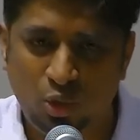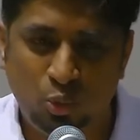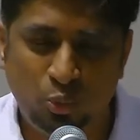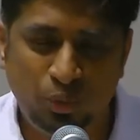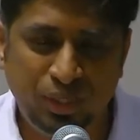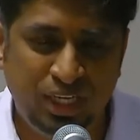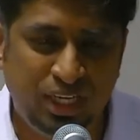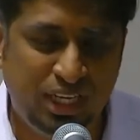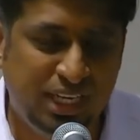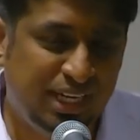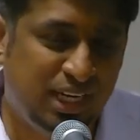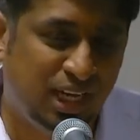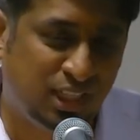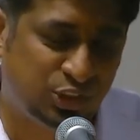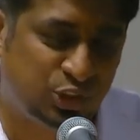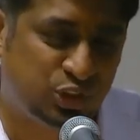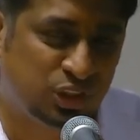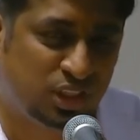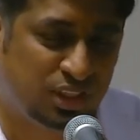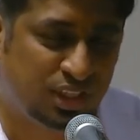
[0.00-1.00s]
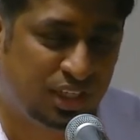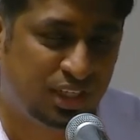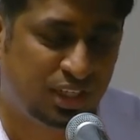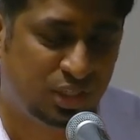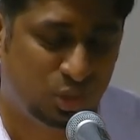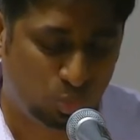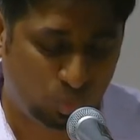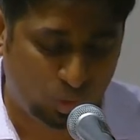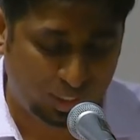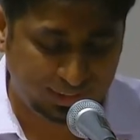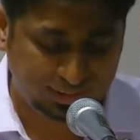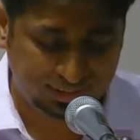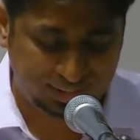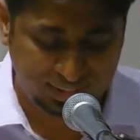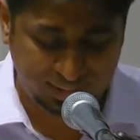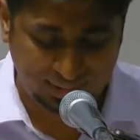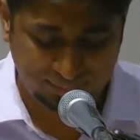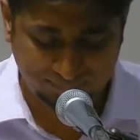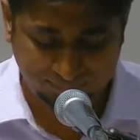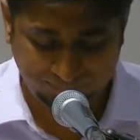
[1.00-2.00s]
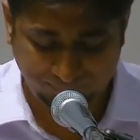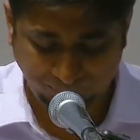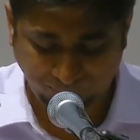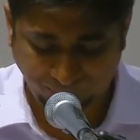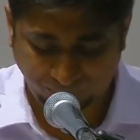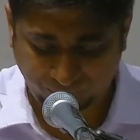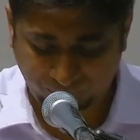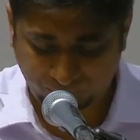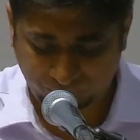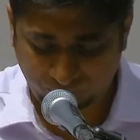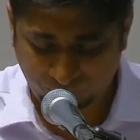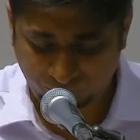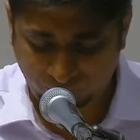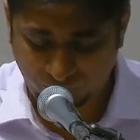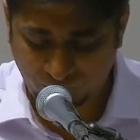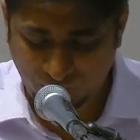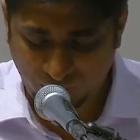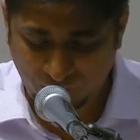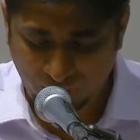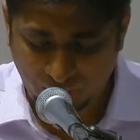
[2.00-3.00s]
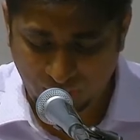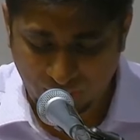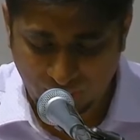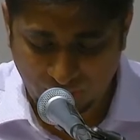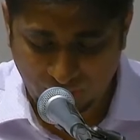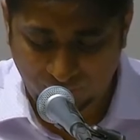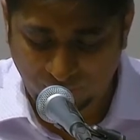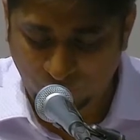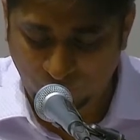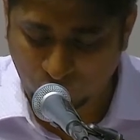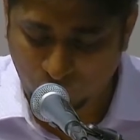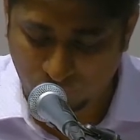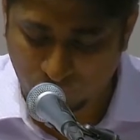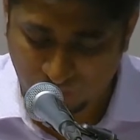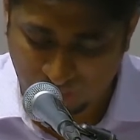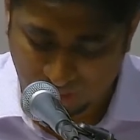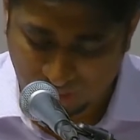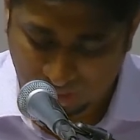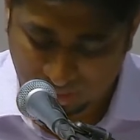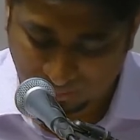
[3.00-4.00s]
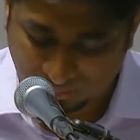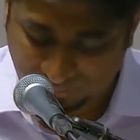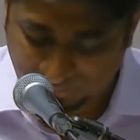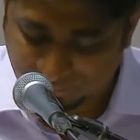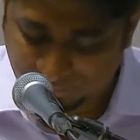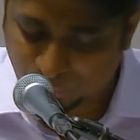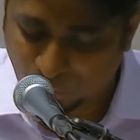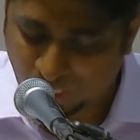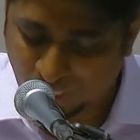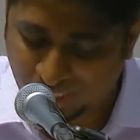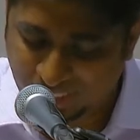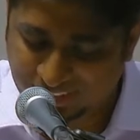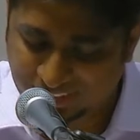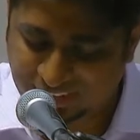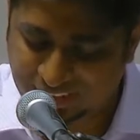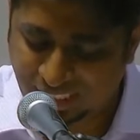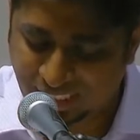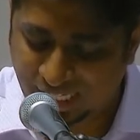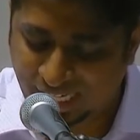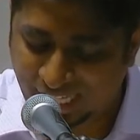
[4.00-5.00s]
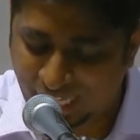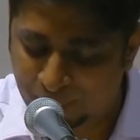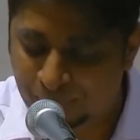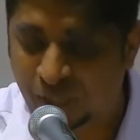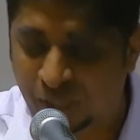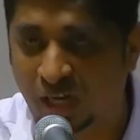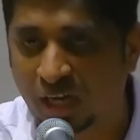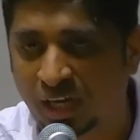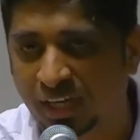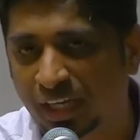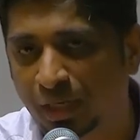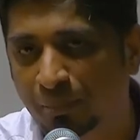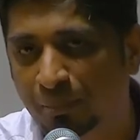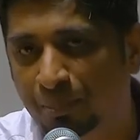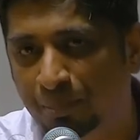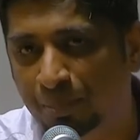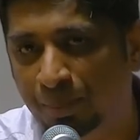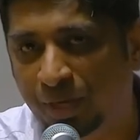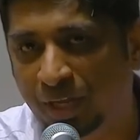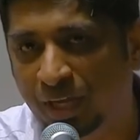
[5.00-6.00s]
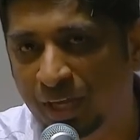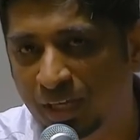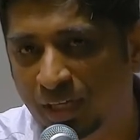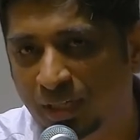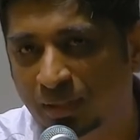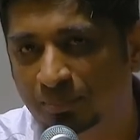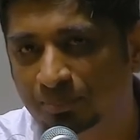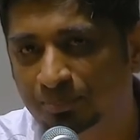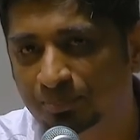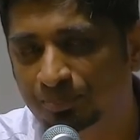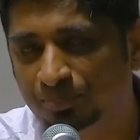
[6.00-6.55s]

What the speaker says: We lead our children wisely. The fifth one is labor in prayer.